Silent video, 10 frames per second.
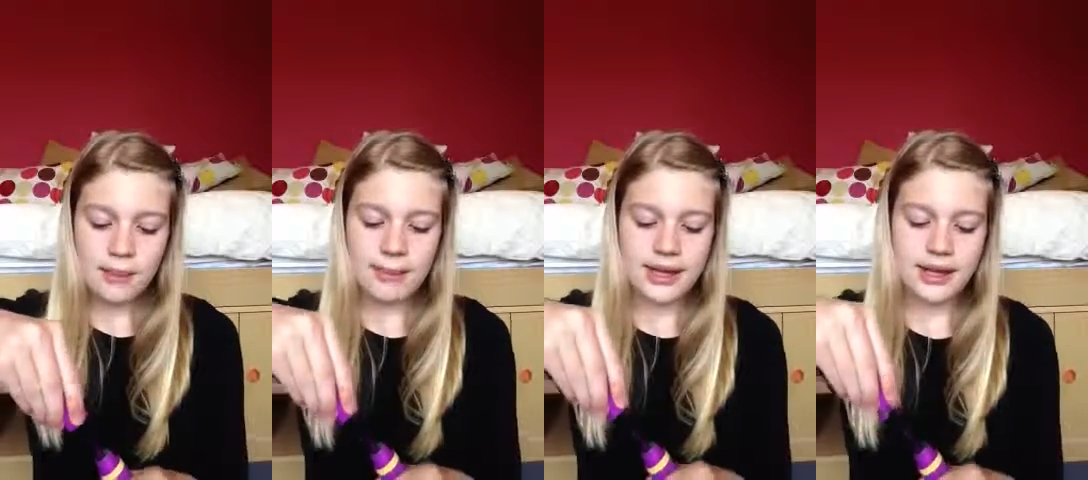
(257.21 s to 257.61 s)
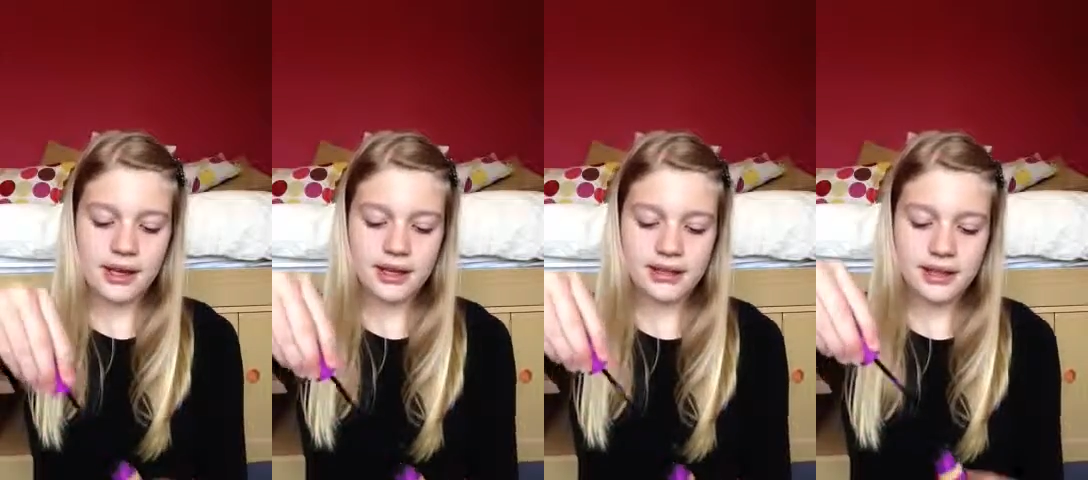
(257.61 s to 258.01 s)

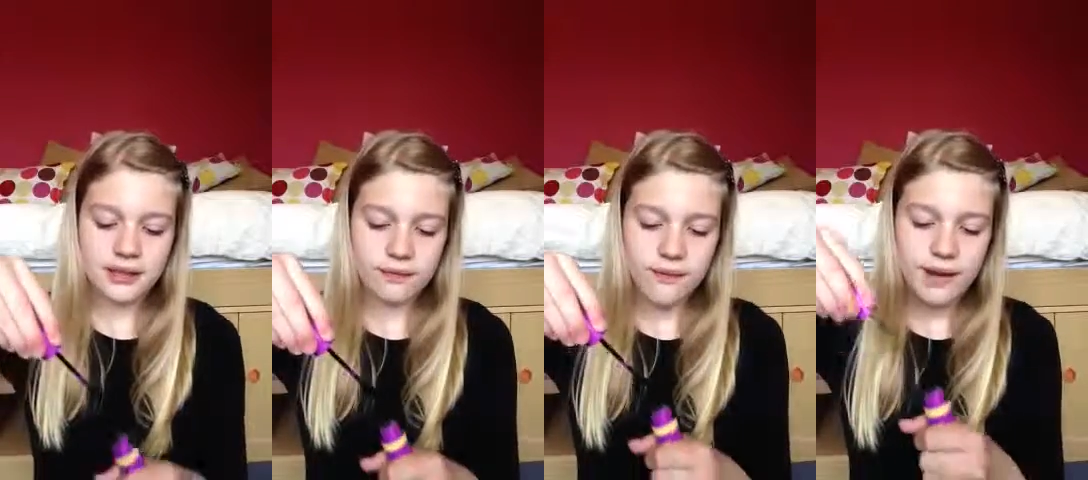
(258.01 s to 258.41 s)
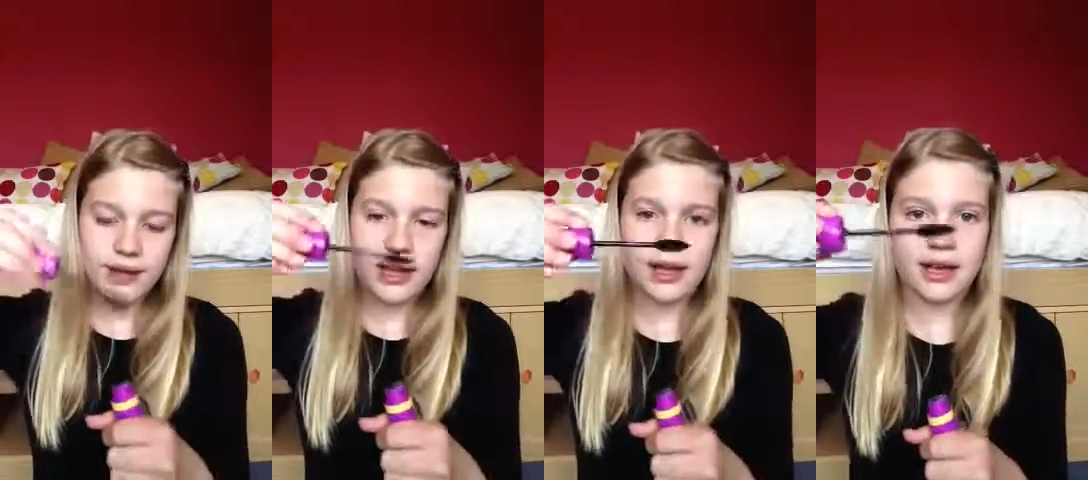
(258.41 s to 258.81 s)
because it's
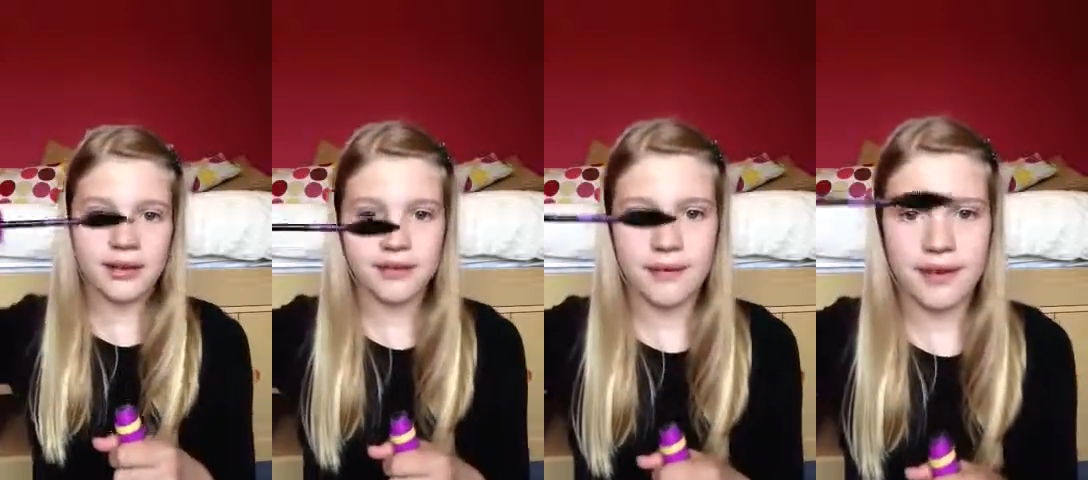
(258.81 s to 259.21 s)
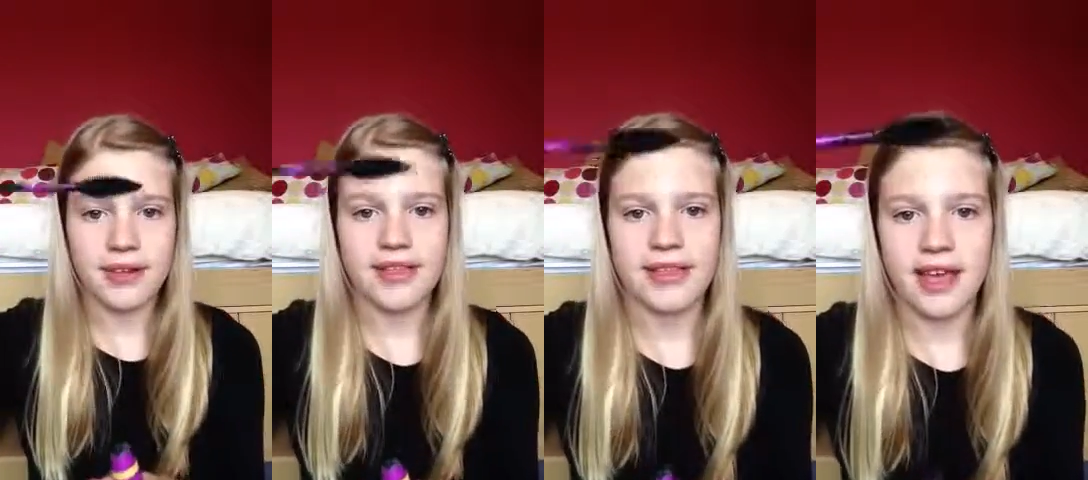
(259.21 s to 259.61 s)
very
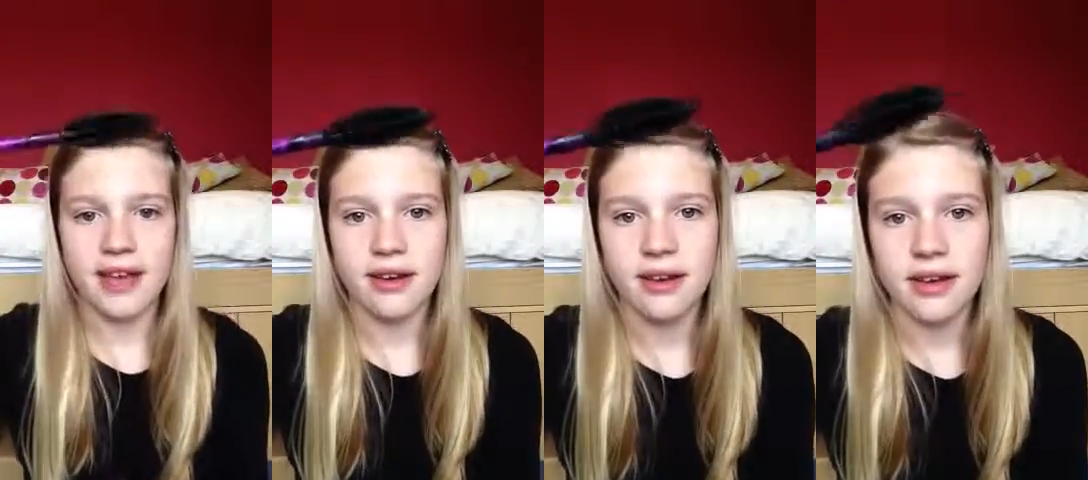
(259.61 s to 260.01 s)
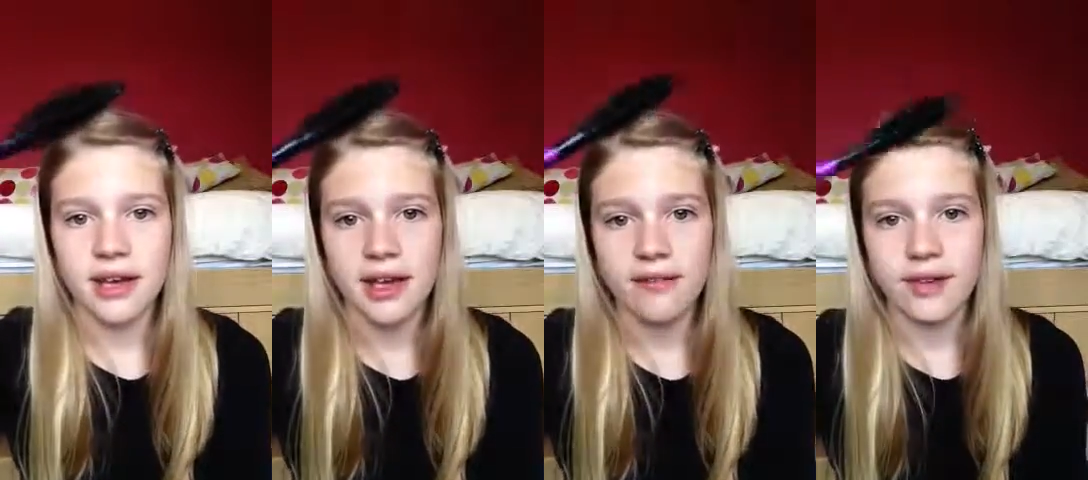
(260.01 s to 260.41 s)
thin,
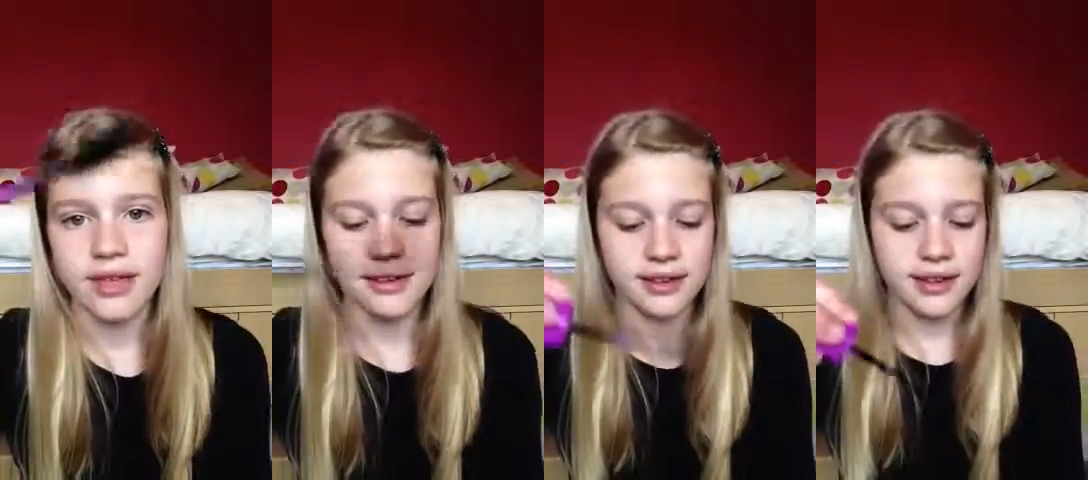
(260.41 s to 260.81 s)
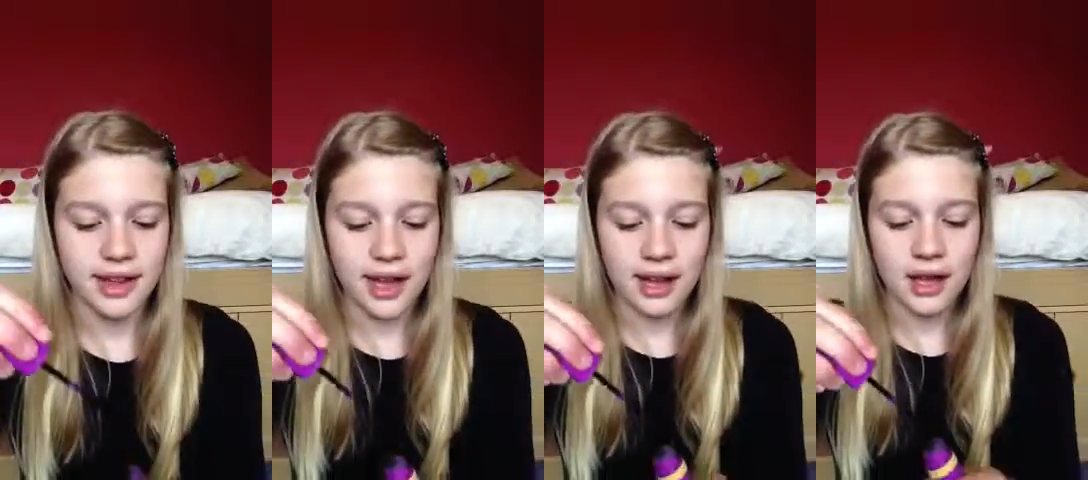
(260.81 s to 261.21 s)
if you can see
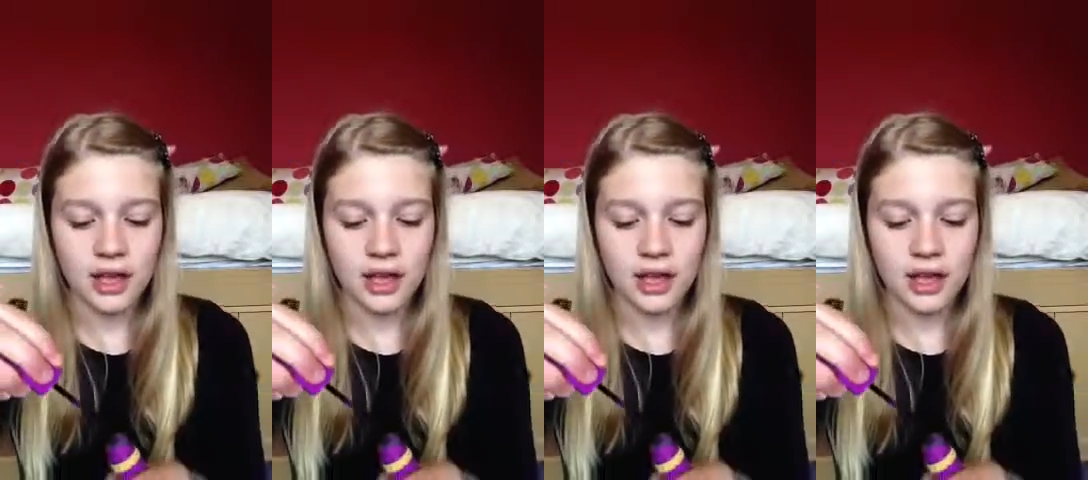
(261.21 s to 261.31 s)
that.